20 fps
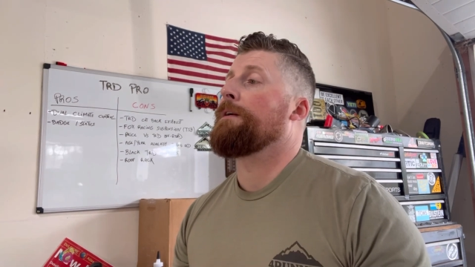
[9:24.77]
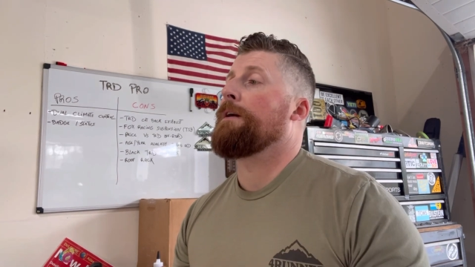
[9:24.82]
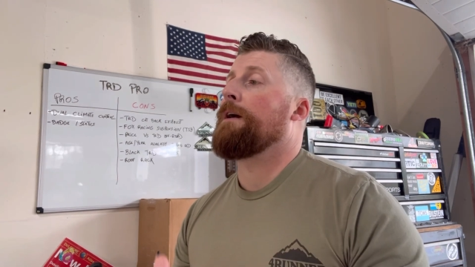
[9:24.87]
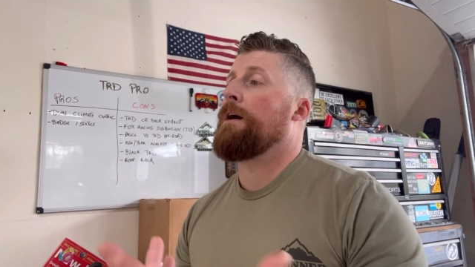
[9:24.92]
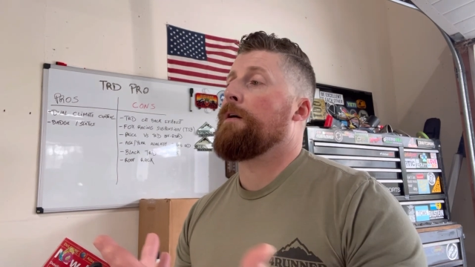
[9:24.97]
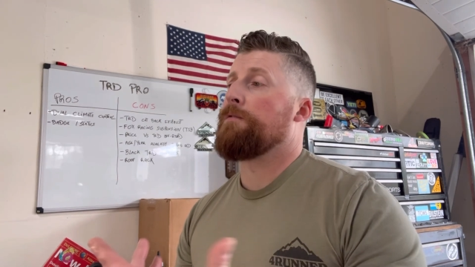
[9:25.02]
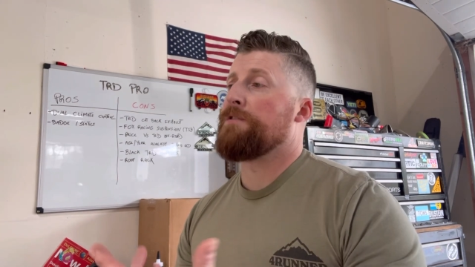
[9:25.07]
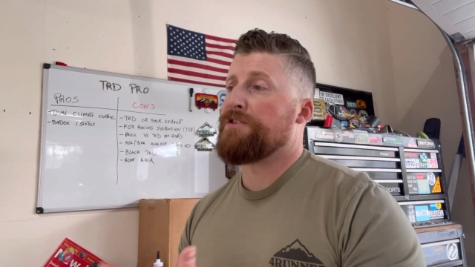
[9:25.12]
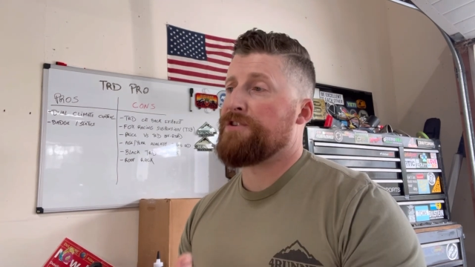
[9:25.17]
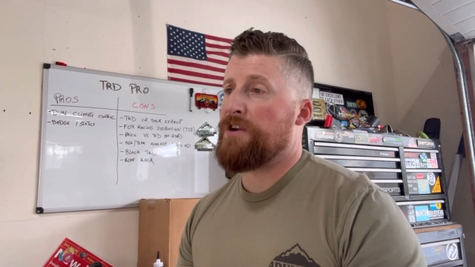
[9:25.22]
I
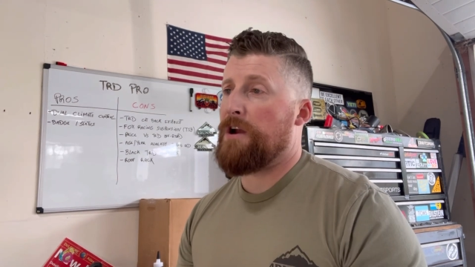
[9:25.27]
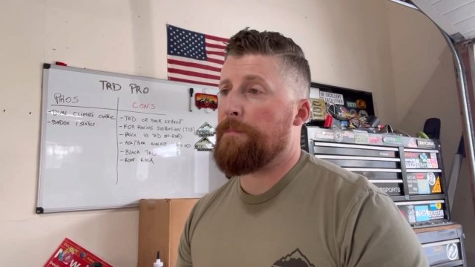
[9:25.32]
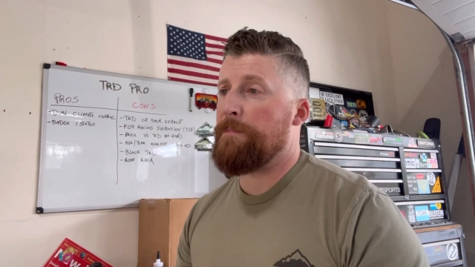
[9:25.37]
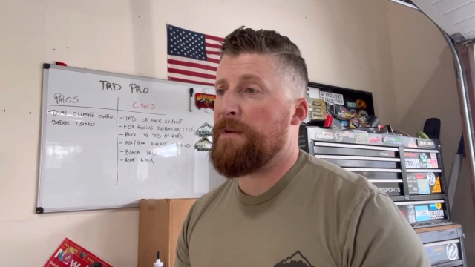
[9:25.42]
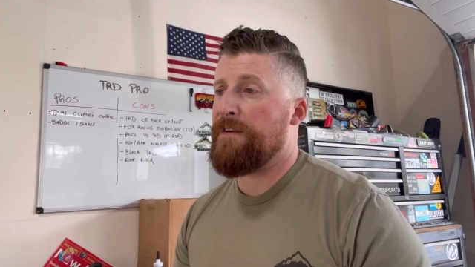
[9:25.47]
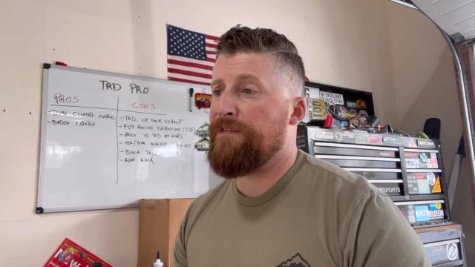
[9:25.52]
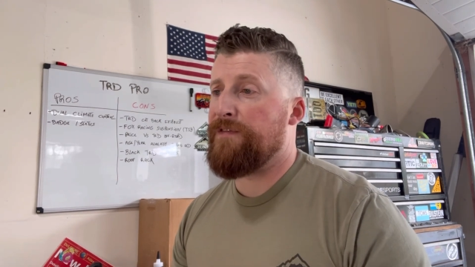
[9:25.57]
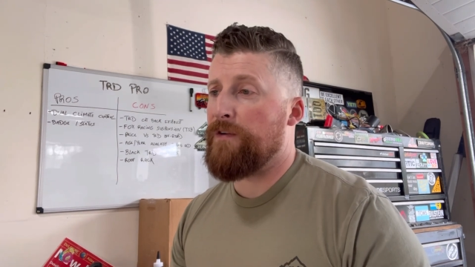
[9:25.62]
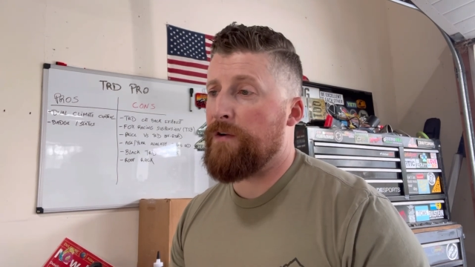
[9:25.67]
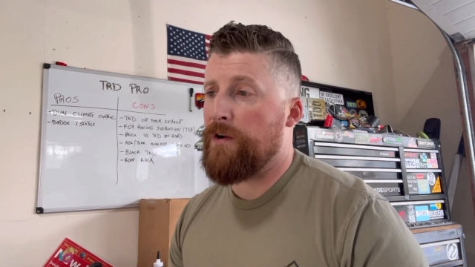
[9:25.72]
was
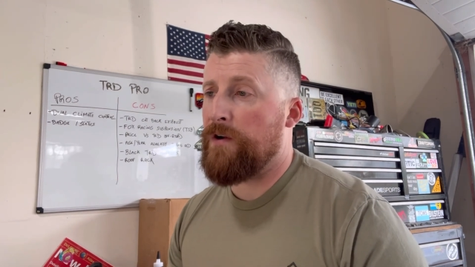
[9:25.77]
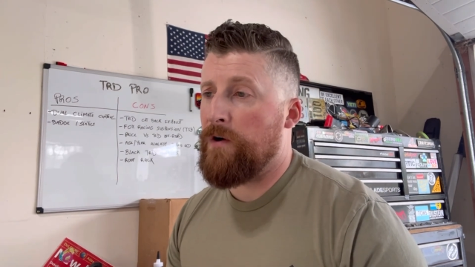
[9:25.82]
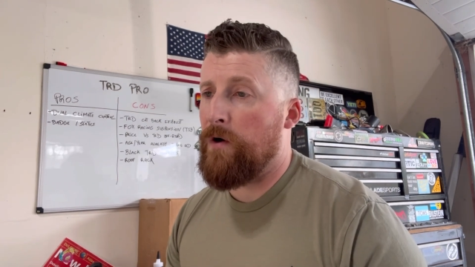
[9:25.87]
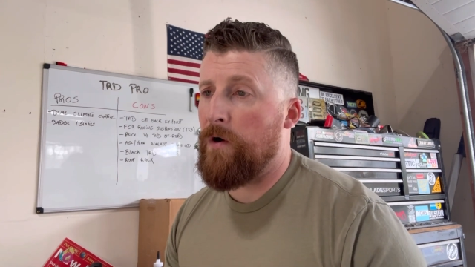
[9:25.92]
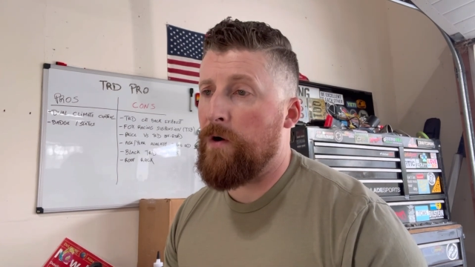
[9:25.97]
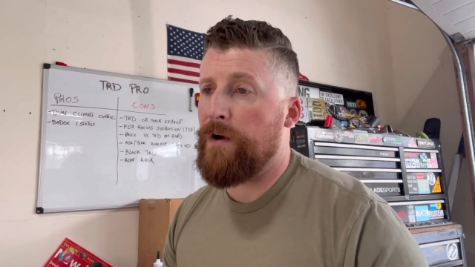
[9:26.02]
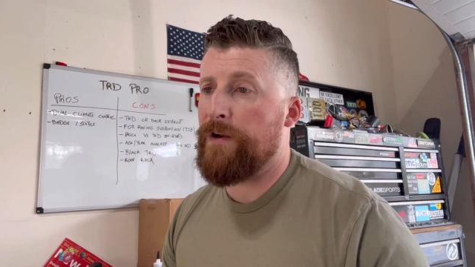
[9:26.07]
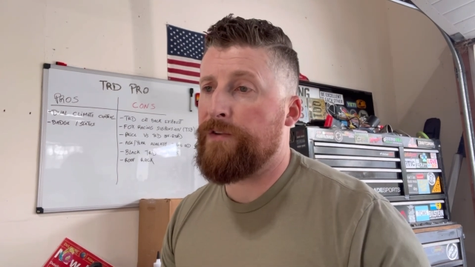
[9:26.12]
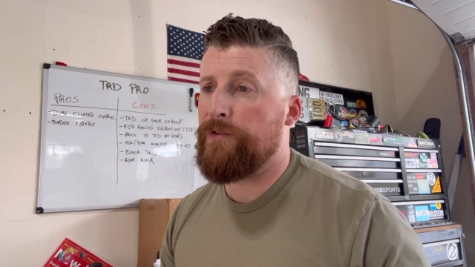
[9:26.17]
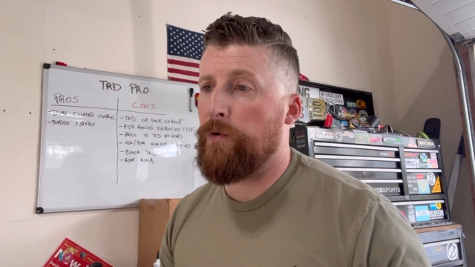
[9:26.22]
shopping for a
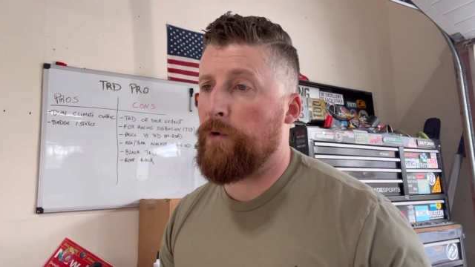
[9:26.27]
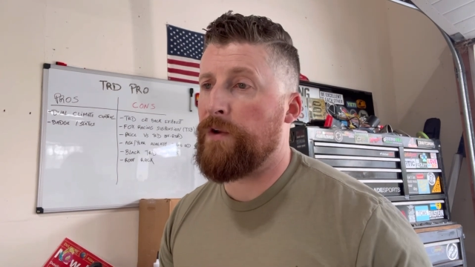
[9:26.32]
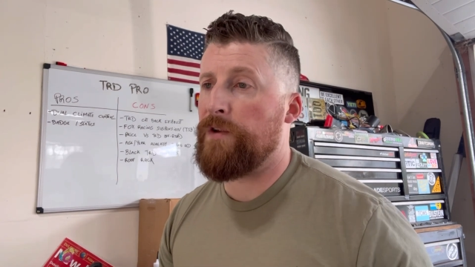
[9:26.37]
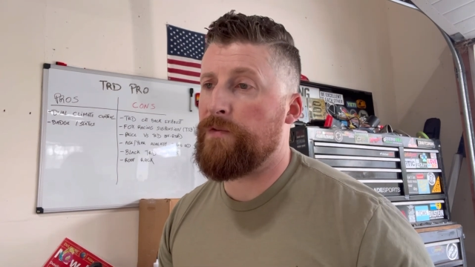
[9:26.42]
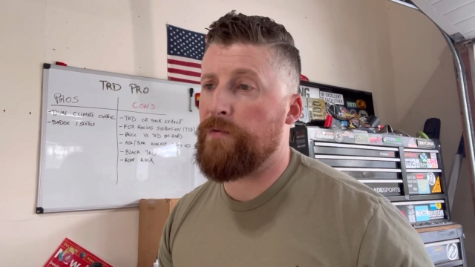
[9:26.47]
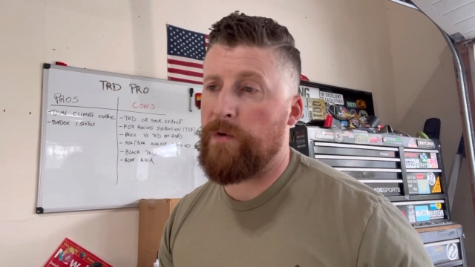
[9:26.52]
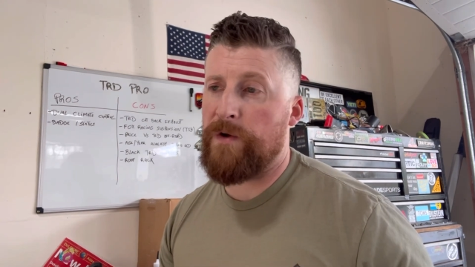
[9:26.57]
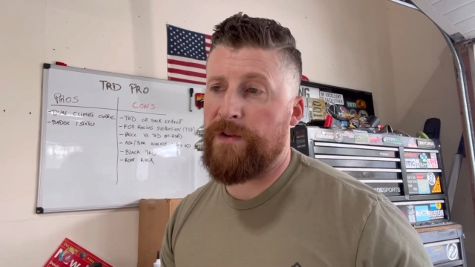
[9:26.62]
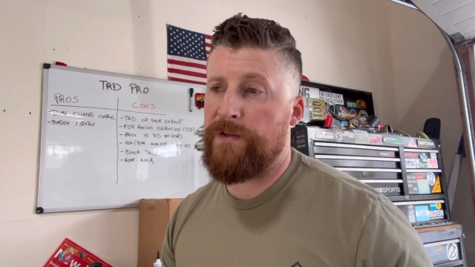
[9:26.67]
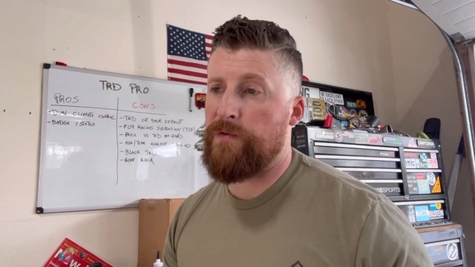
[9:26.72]
car in
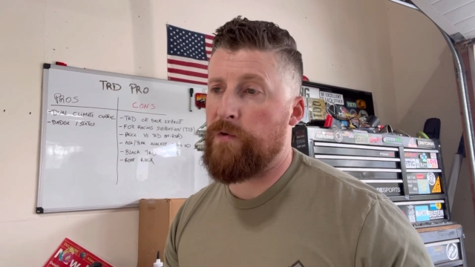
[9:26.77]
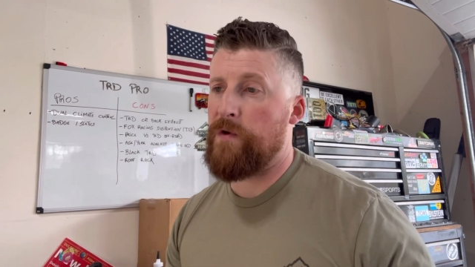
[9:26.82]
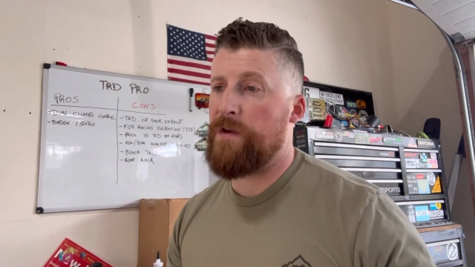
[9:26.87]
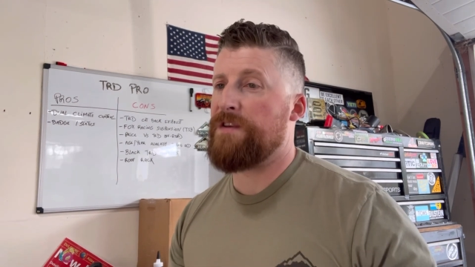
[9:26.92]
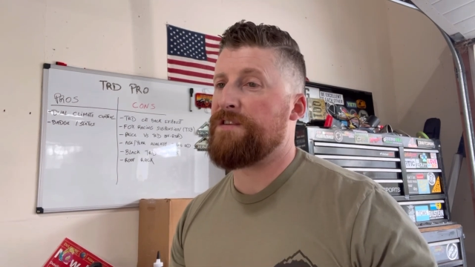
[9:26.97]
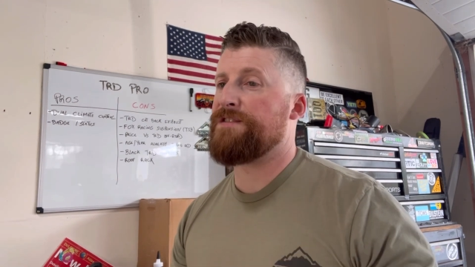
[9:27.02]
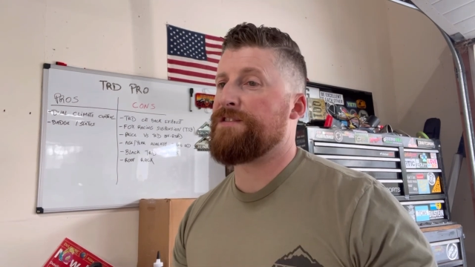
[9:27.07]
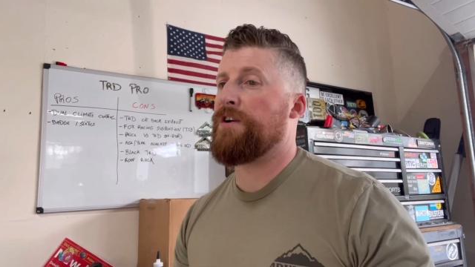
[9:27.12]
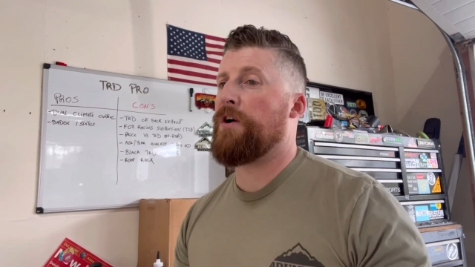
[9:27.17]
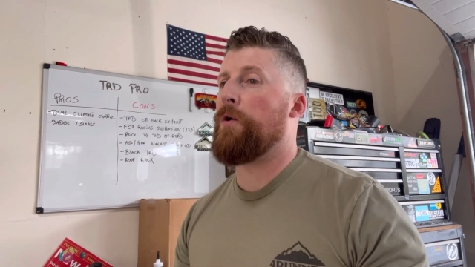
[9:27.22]
2023,
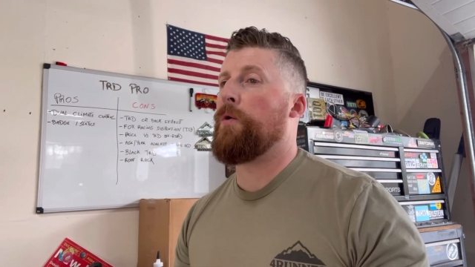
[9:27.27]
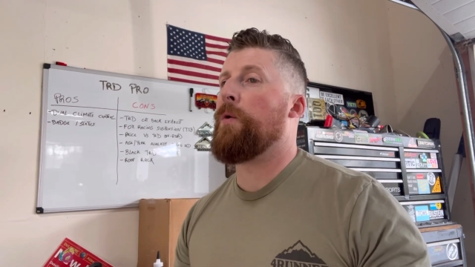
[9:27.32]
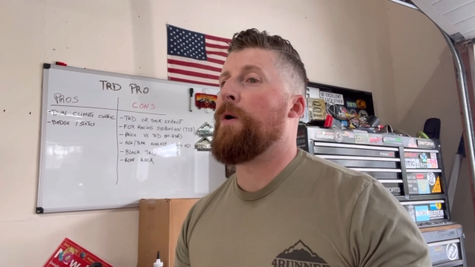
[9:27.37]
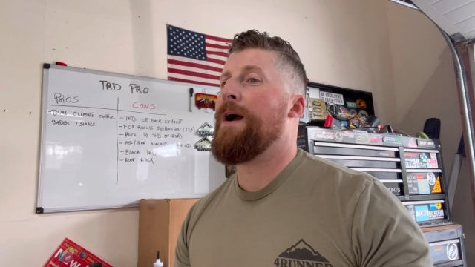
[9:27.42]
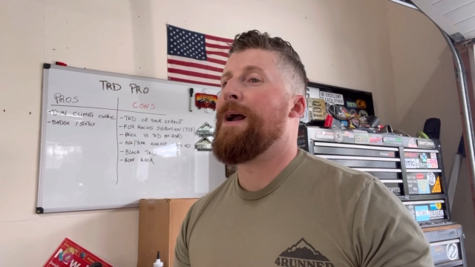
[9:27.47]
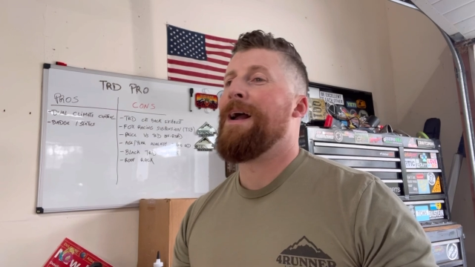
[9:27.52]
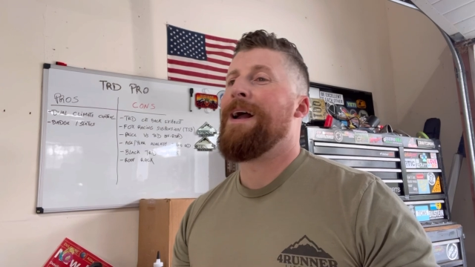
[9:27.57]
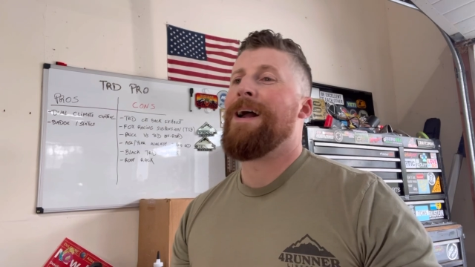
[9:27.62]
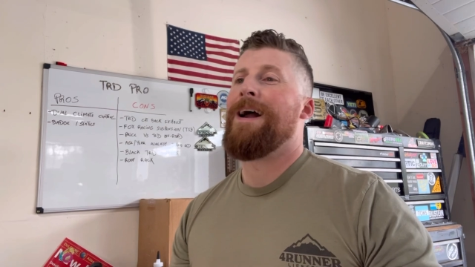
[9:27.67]
so